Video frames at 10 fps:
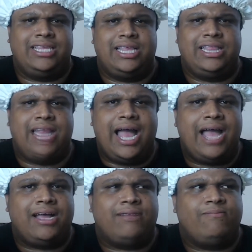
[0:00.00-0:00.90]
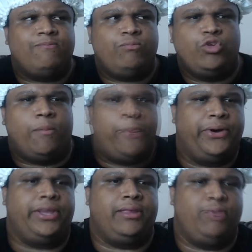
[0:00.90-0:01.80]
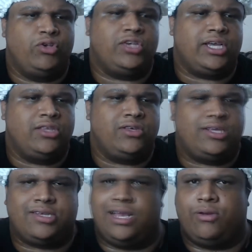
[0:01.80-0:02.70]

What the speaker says: did they not, you know, put music into this?